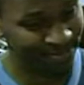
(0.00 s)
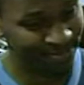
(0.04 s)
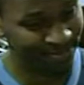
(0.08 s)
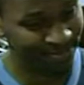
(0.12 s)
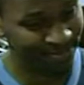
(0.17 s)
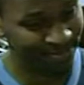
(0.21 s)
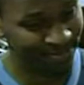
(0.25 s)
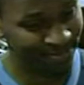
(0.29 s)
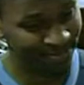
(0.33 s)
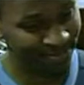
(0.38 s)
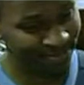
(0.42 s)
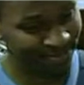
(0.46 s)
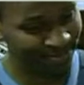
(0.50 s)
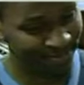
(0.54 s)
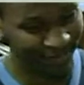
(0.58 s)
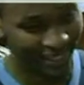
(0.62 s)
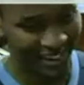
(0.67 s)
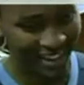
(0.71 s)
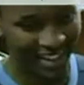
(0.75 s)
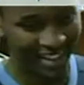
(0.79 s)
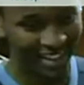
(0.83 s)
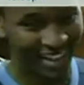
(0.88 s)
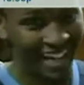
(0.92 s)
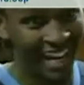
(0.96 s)

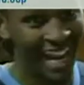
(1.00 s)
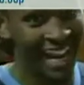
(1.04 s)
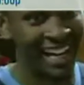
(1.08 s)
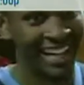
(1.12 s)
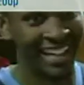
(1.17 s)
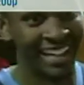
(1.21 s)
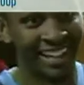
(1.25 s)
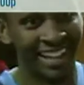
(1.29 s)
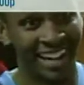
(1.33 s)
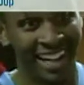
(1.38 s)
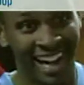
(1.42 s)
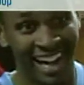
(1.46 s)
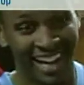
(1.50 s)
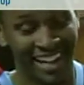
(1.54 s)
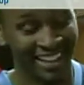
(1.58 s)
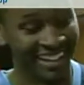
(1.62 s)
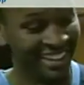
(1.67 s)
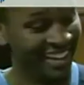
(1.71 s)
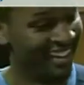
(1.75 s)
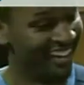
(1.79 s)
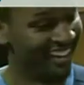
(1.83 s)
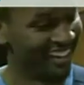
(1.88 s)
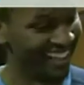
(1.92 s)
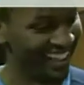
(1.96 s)
I got a
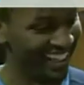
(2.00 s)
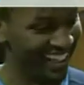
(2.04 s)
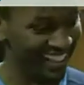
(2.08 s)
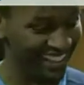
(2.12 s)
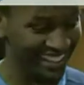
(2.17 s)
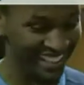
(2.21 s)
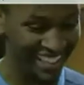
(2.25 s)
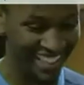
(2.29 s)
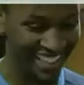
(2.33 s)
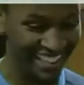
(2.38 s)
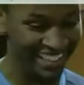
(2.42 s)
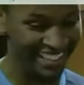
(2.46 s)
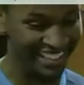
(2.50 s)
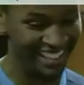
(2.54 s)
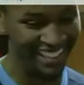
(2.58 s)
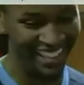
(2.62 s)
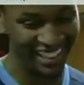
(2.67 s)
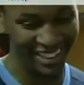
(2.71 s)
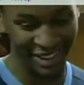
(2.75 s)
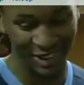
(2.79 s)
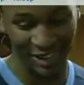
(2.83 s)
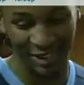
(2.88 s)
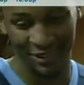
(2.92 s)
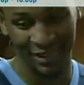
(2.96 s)
dunk and
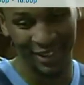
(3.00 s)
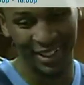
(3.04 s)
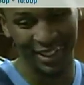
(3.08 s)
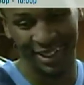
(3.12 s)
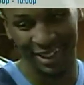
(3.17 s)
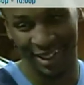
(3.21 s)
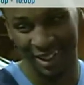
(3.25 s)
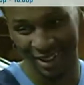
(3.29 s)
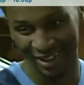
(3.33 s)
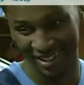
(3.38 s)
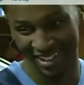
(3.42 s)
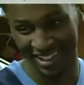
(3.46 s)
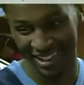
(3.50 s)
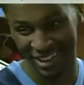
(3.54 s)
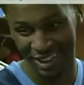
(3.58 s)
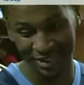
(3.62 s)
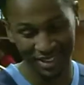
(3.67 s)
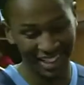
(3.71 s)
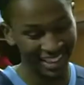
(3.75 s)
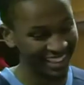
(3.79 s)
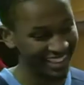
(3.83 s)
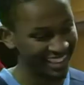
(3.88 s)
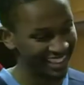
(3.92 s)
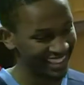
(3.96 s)
two free throws are the
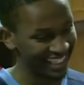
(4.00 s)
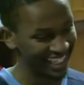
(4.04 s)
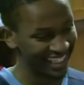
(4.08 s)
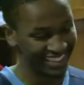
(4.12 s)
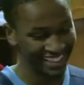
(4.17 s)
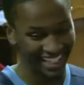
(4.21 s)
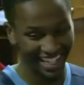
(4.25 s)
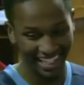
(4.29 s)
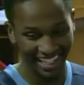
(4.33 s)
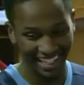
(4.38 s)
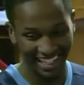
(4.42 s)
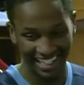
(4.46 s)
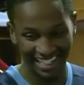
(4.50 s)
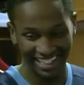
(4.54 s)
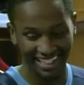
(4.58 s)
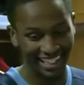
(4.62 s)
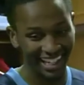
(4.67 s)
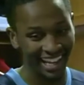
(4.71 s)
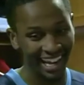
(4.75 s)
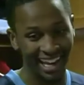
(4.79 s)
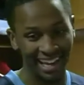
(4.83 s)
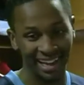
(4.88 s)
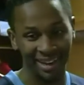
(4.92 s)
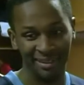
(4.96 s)
two easiest shots I can get in the
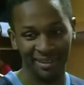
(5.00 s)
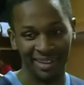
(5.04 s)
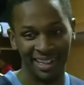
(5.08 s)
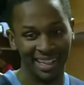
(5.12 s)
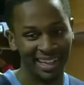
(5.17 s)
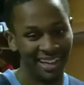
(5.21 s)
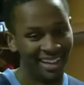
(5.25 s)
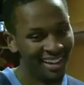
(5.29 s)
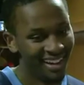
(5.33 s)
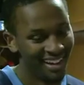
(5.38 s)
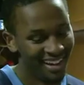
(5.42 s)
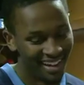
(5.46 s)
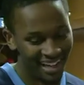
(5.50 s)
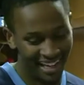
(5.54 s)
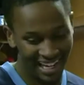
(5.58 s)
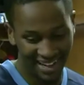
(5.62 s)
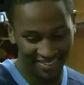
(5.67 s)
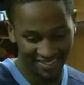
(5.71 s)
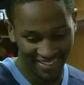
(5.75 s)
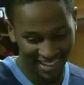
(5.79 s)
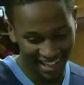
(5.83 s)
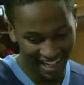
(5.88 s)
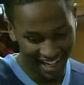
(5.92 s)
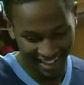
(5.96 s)
game. And
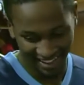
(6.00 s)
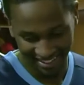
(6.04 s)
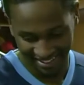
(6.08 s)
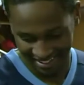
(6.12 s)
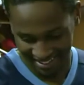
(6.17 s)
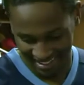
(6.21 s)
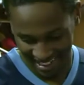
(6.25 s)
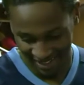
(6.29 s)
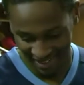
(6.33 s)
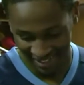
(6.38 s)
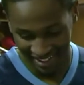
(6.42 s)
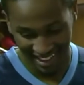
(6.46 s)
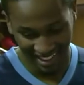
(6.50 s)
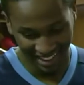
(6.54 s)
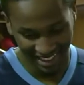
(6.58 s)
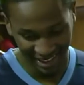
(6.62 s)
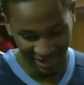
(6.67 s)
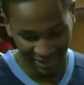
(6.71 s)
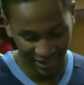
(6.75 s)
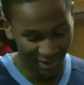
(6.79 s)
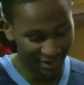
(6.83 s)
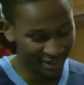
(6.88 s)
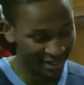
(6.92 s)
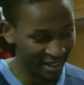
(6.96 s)
after that, everything
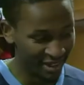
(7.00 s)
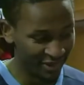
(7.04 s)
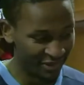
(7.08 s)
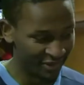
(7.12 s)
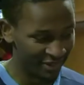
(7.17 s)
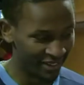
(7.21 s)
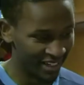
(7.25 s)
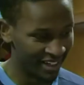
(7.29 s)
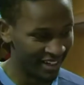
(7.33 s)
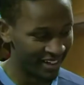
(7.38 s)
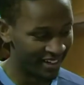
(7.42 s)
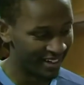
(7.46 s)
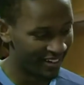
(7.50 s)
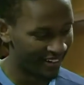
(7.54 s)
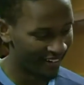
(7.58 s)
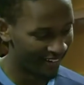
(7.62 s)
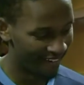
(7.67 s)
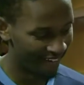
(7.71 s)
just felt good from there.